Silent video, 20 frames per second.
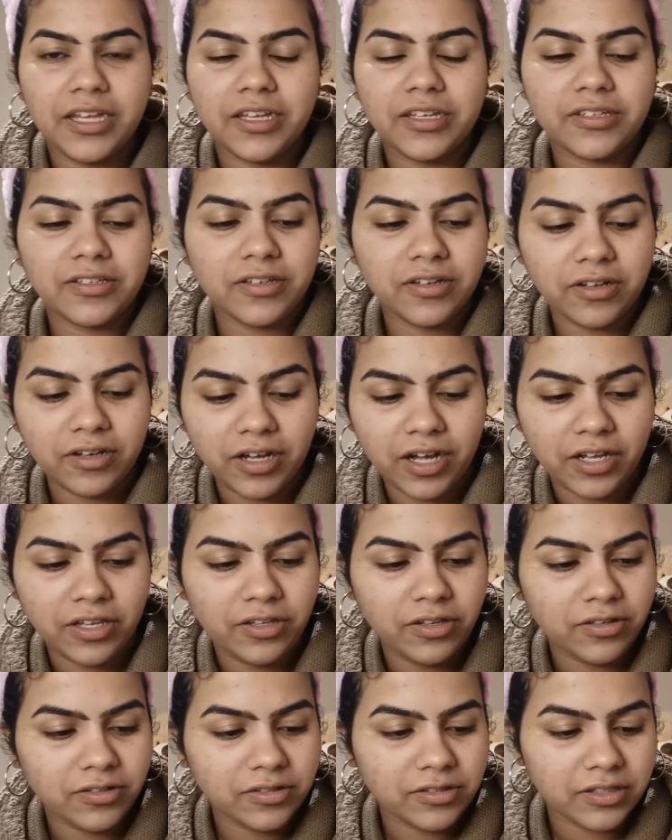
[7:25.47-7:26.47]
So I
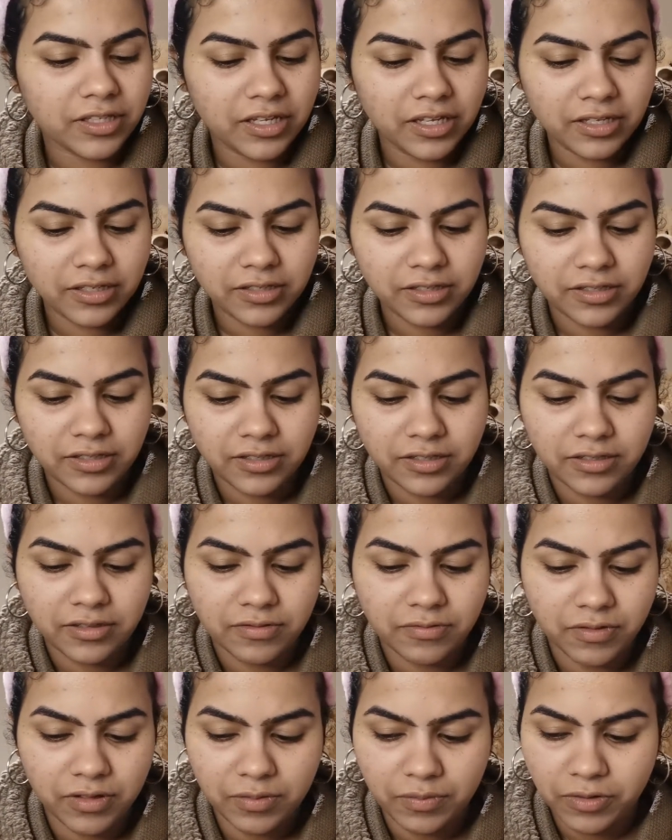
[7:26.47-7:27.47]
use this,
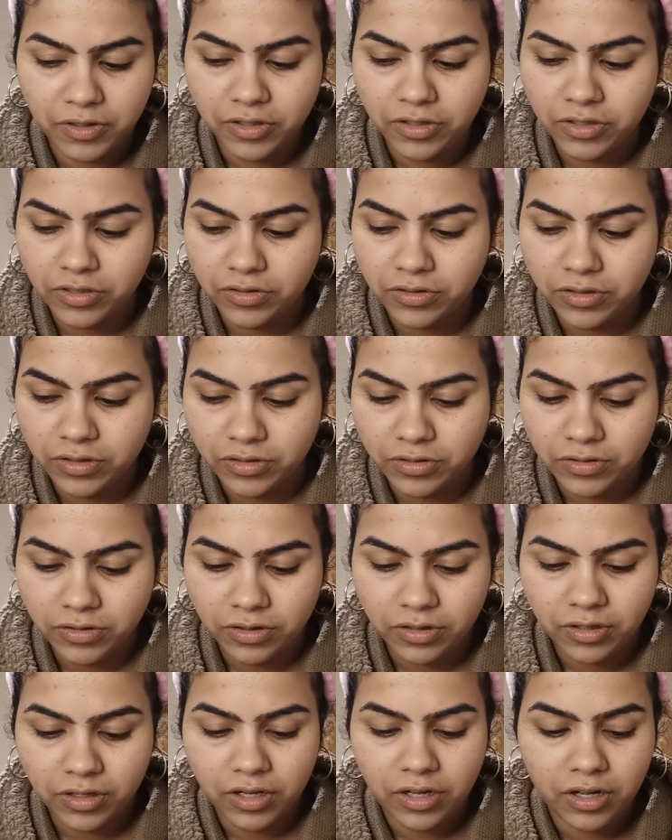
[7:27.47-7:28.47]
well, I'm gonna show it to
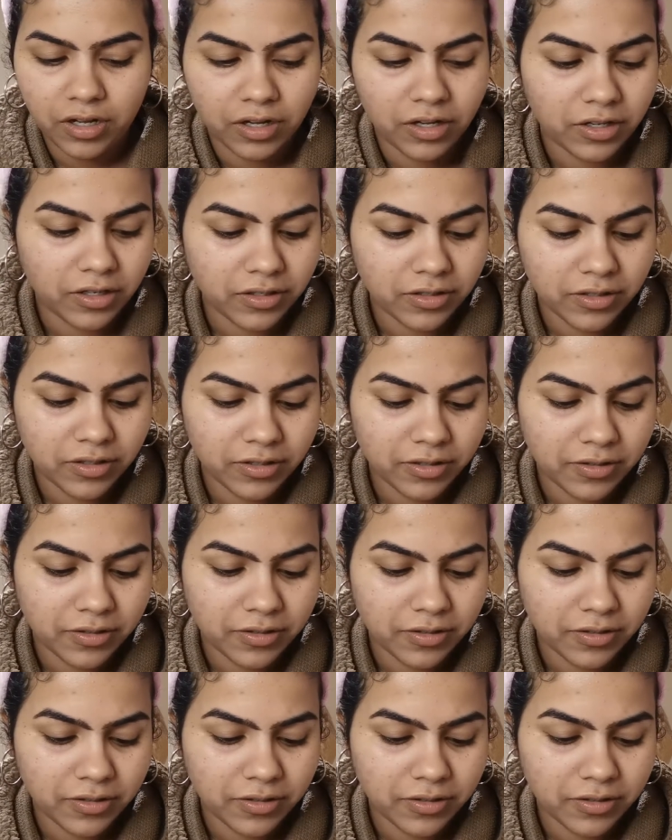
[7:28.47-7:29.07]
you guys.